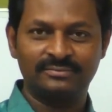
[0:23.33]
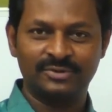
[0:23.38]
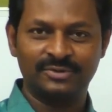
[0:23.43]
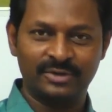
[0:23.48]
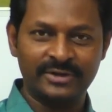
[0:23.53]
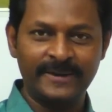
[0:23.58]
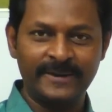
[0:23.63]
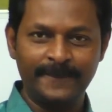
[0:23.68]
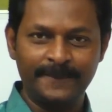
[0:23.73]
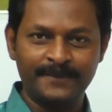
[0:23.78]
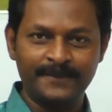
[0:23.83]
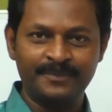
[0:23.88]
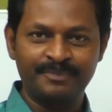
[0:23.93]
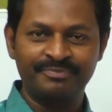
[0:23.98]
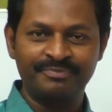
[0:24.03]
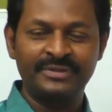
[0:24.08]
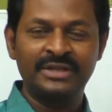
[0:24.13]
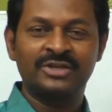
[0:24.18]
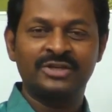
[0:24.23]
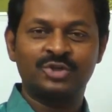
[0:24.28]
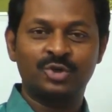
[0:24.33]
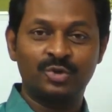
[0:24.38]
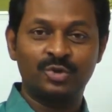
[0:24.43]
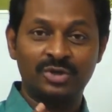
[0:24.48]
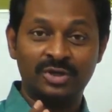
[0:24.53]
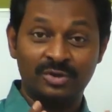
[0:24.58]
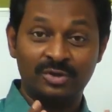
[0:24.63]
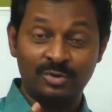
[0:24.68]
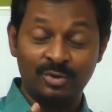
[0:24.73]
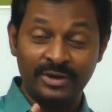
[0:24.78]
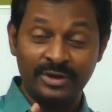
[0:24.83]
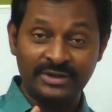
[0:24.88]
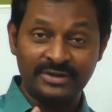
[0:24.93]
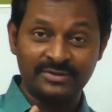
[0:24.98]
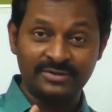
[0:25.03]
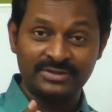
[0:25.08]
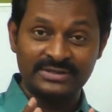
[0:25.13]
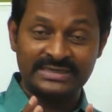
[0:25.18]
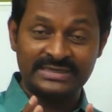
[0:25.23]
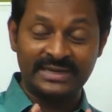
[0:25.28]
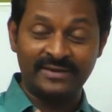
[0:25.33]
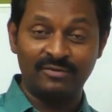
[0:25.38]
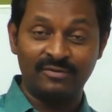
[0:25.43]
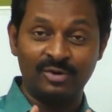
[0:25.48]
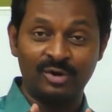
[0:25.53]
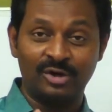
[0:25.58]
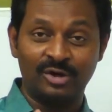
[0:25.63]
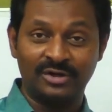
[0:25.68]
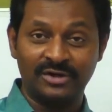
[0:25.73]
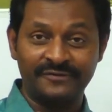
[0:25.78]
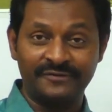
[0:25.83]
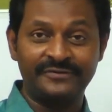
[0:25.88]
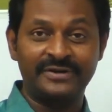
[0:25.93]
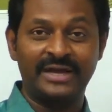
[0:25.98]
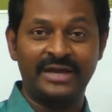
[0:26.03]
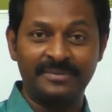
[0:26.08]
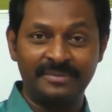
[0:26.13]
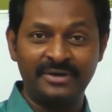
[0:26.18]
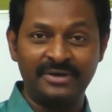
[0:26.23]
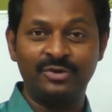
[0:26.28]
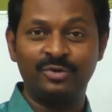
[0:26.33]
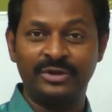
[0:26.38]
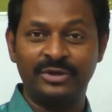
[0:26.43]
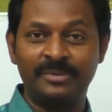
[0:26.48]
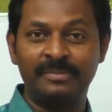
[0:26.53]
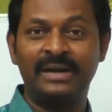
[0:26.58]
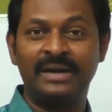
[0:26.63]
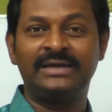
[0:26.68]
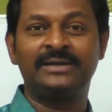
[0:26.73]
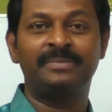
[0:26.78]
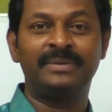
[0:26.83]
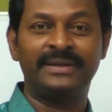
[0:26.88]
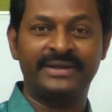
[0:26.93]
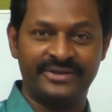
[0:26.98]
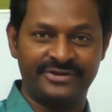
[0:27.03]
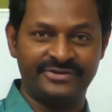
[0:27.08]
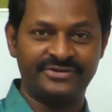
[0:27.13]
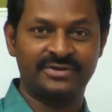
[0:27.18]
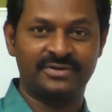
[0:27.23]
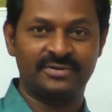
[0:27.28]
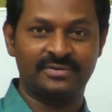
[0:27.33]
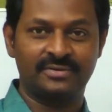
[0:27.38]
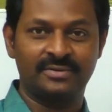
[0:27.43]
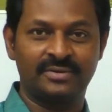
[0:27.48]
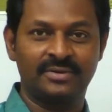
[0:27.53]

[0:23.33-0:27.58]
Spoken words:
Okay, so you are going to save a lot of time in doing multiplication.